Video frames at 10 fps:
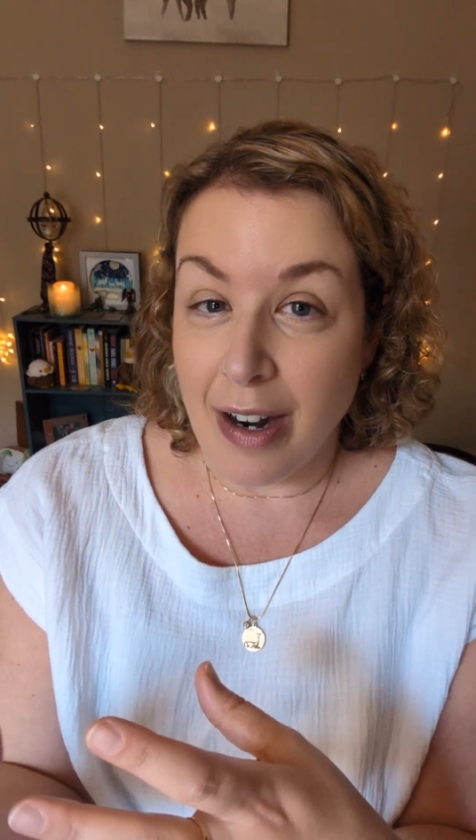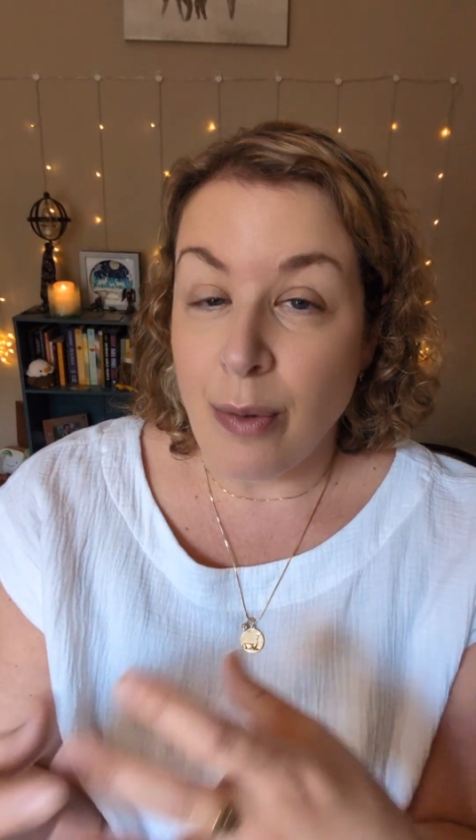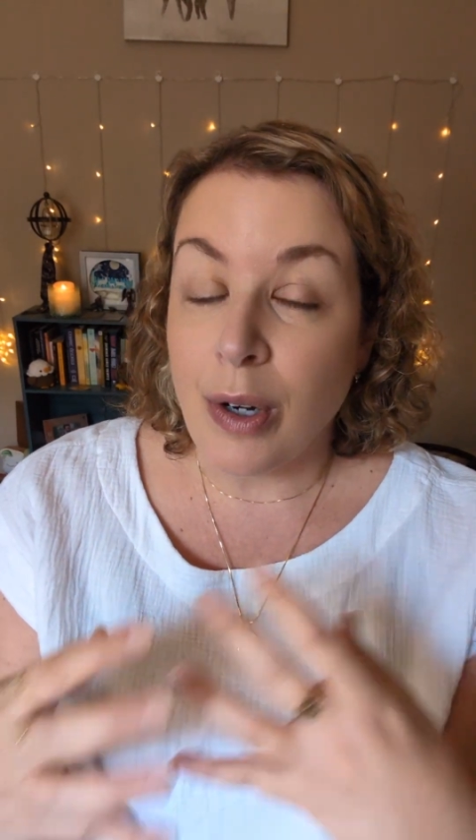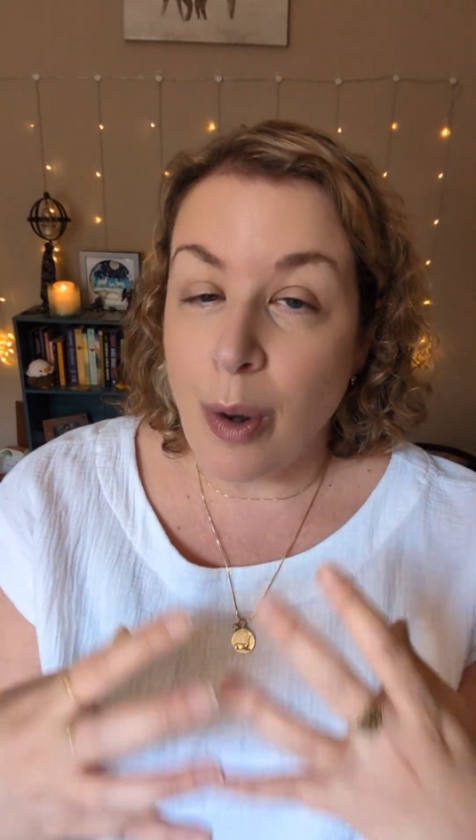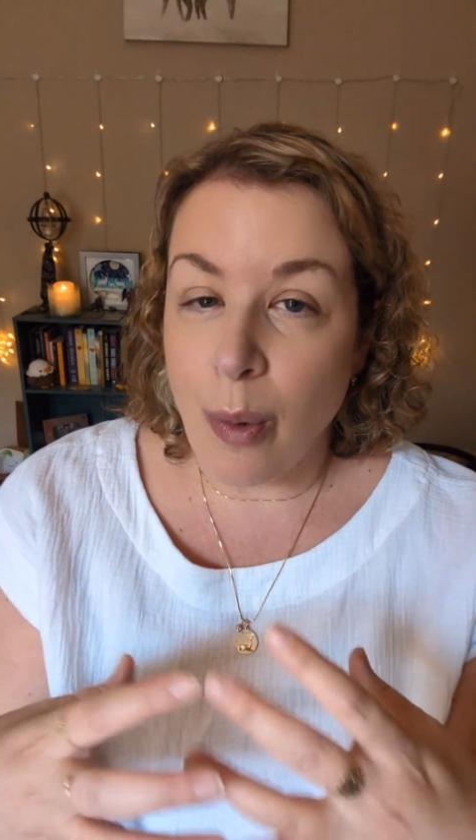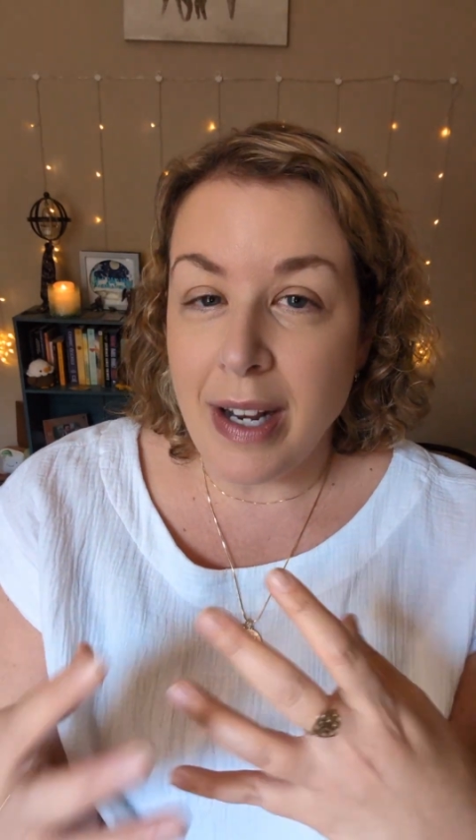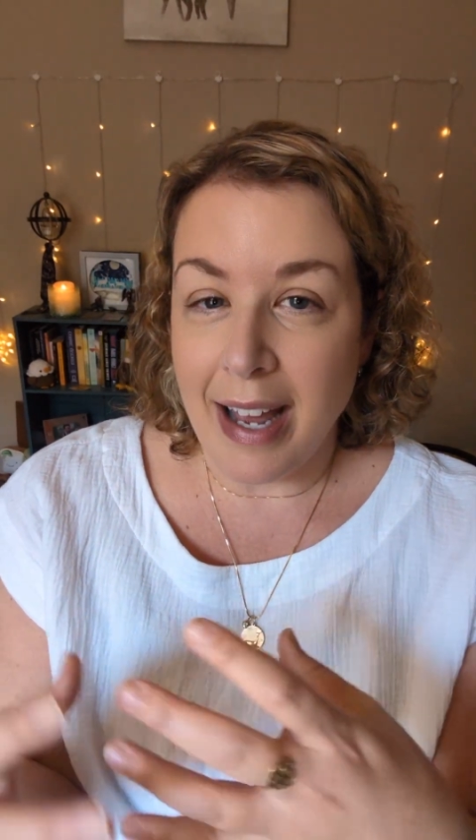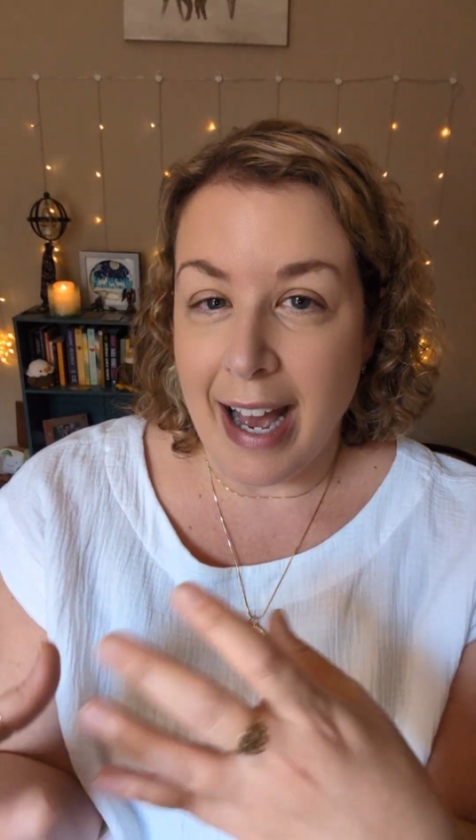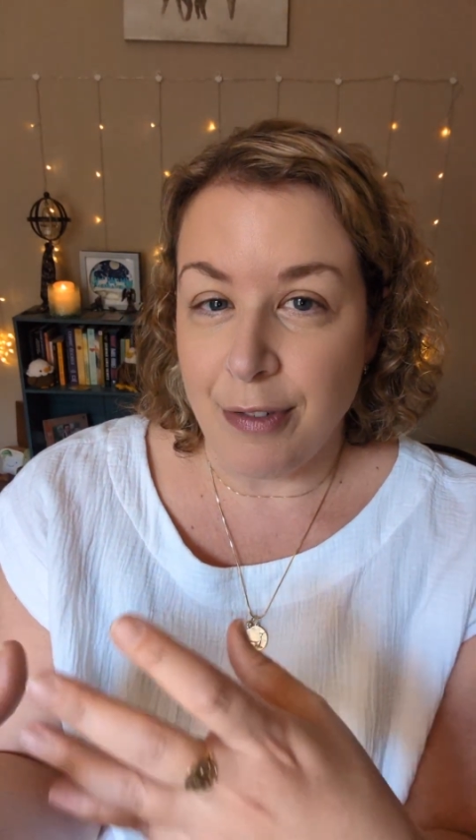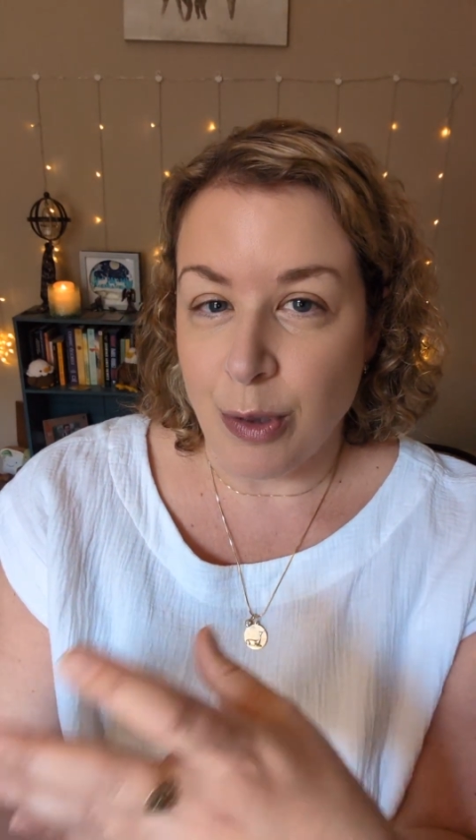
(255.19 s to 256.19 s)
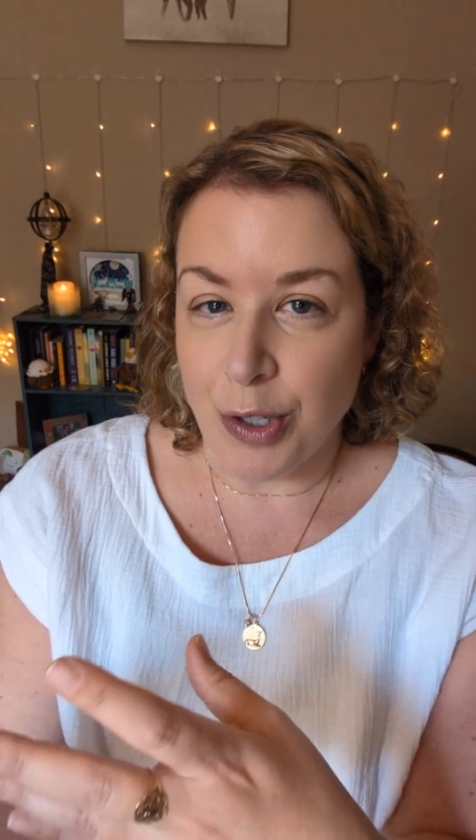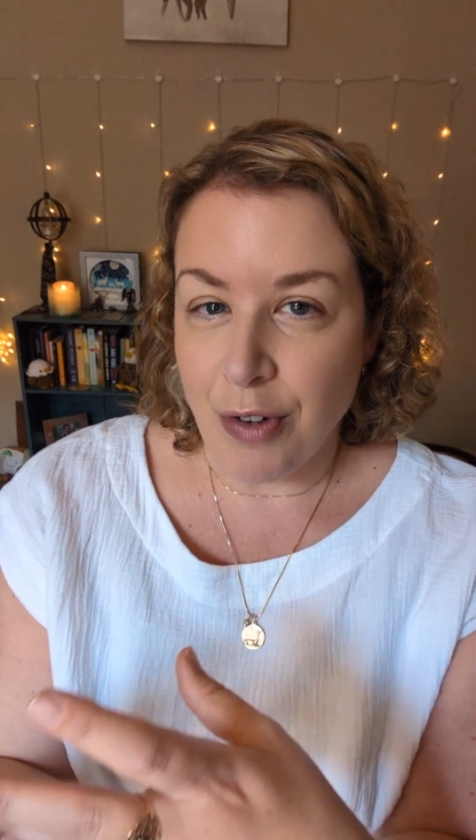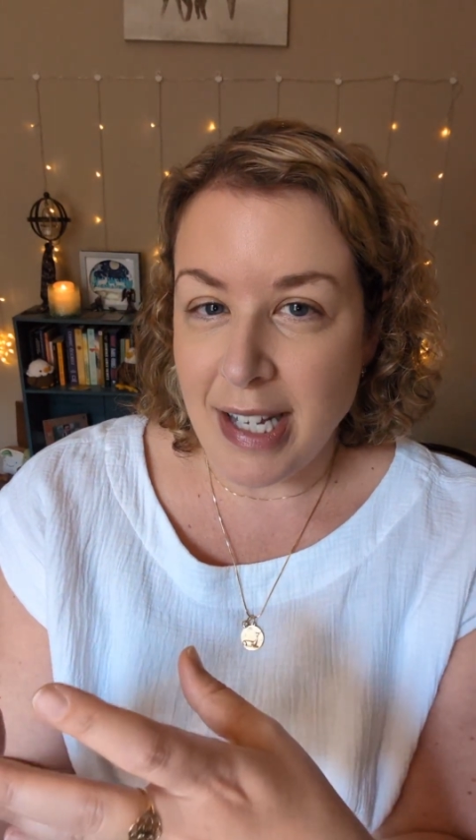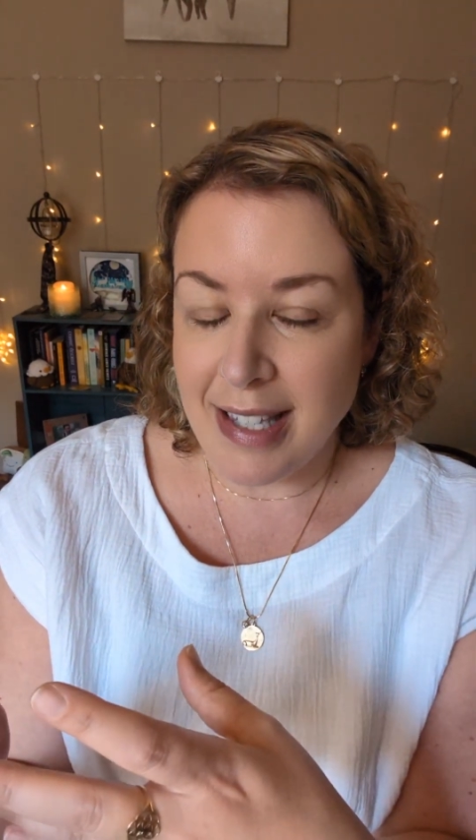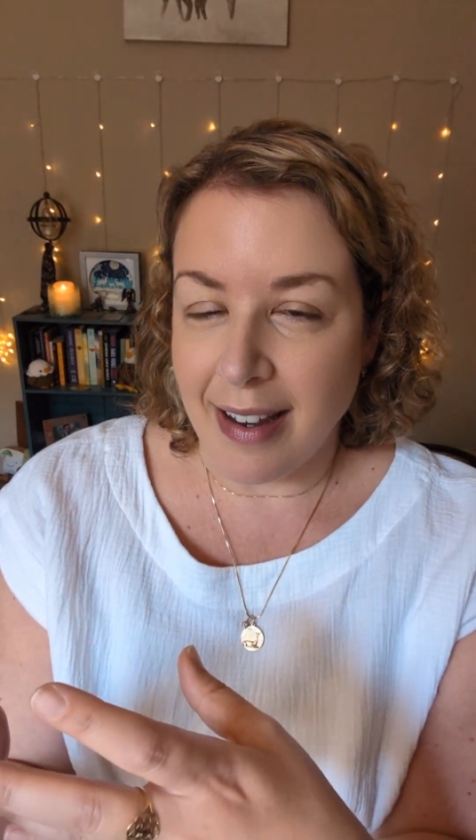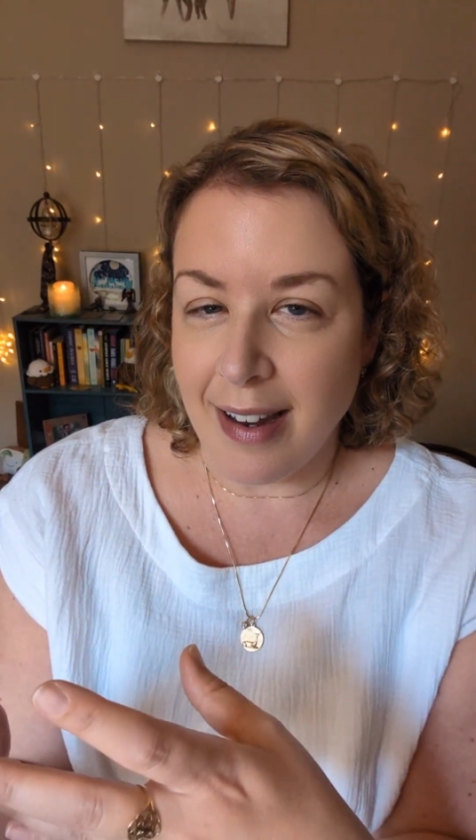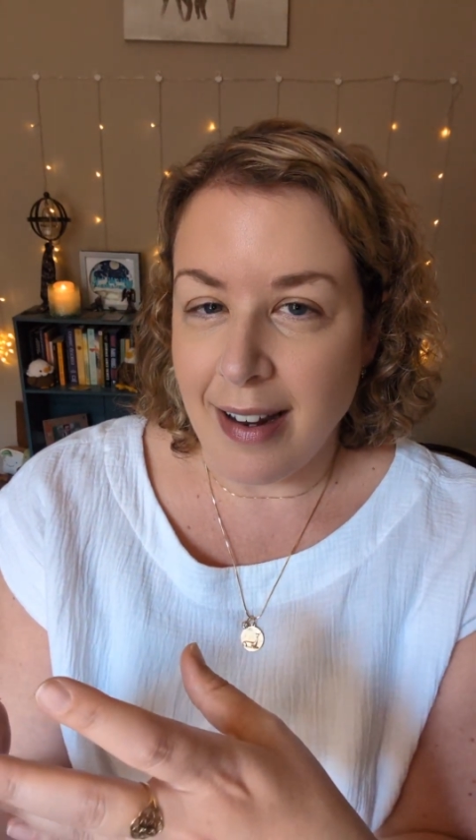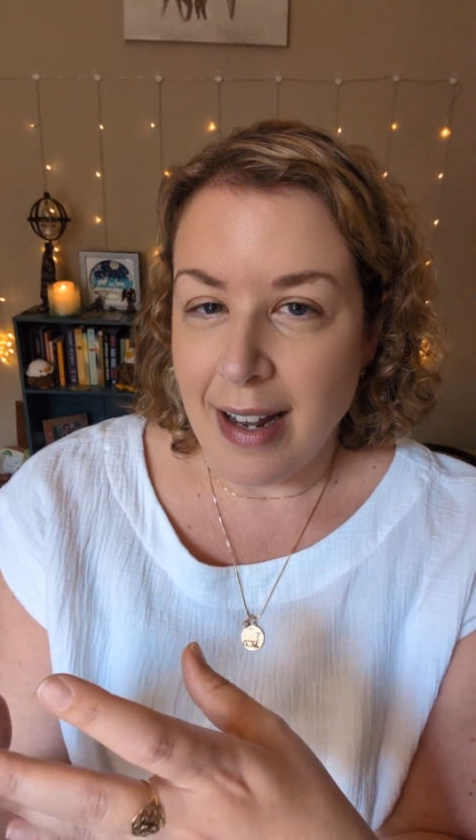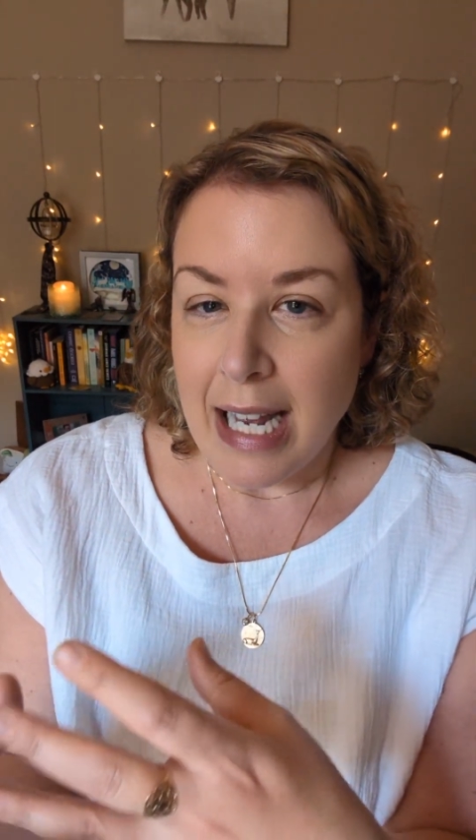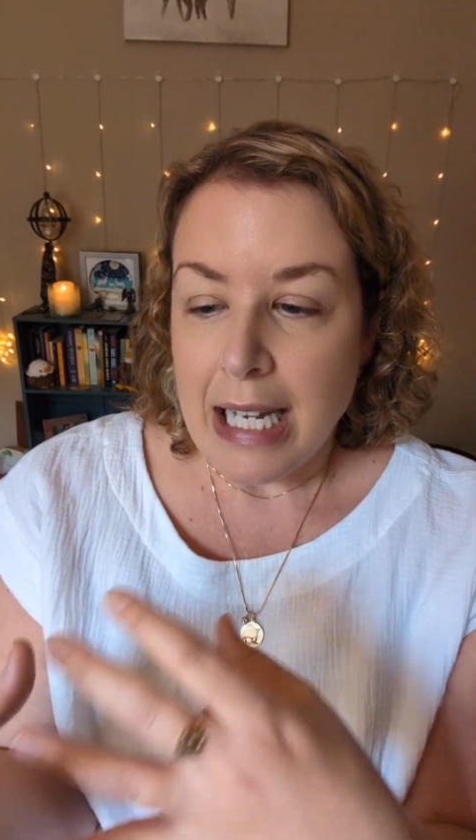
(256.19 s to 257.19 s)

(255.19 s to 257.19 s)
and we're going to have to address it.